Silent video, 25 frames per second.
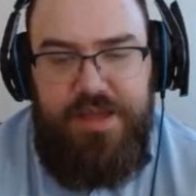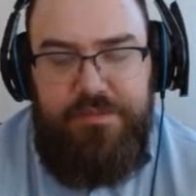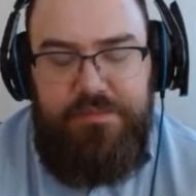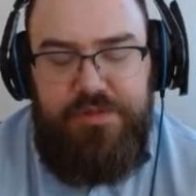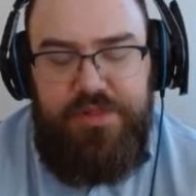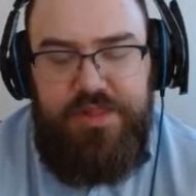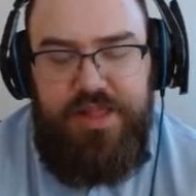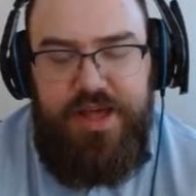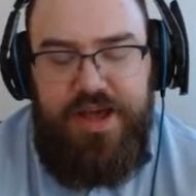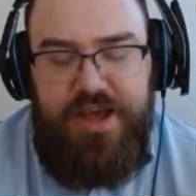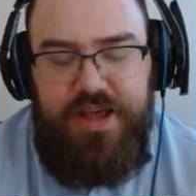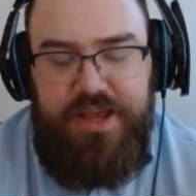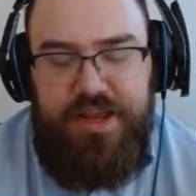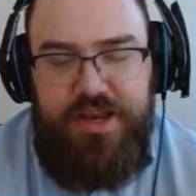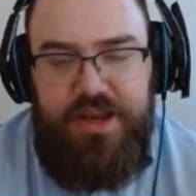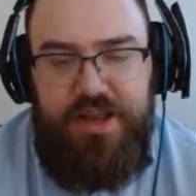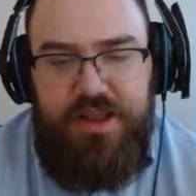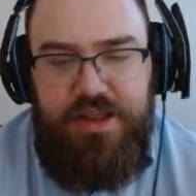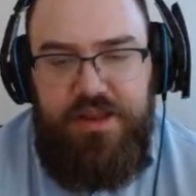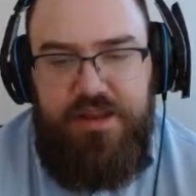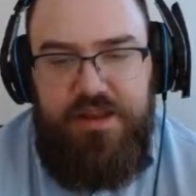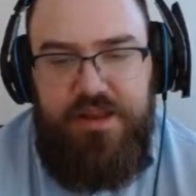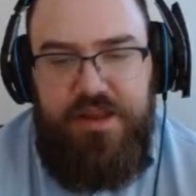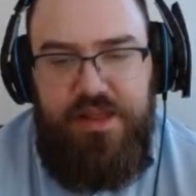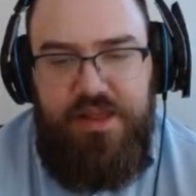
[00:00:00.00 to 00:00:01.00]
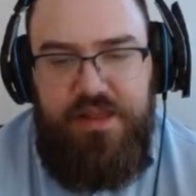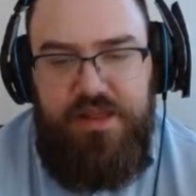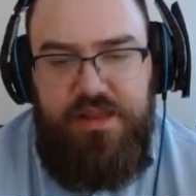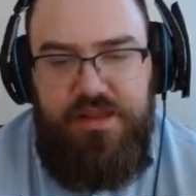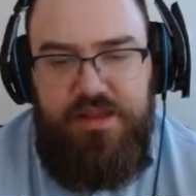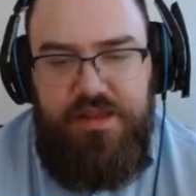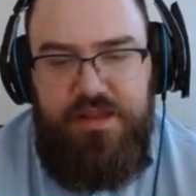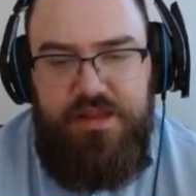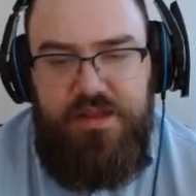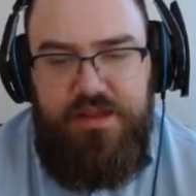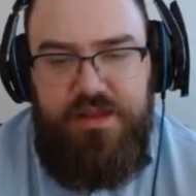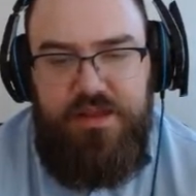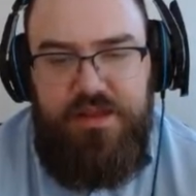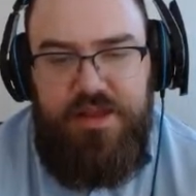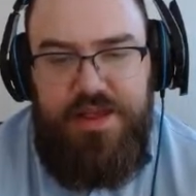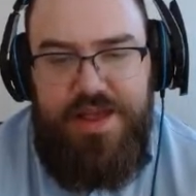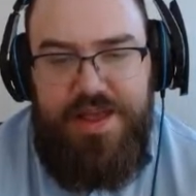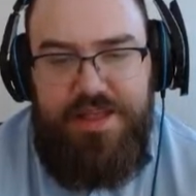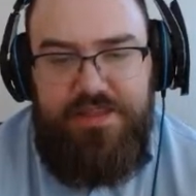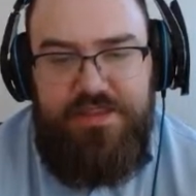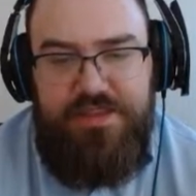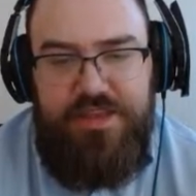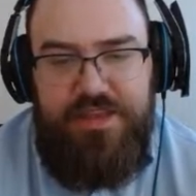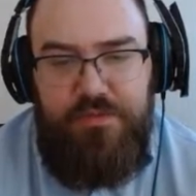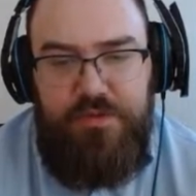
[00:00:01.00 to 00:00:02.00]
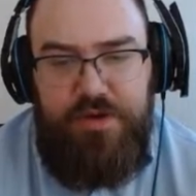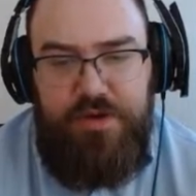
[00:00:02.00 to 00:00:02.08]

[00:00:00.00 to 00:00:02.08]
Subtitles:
type line, and see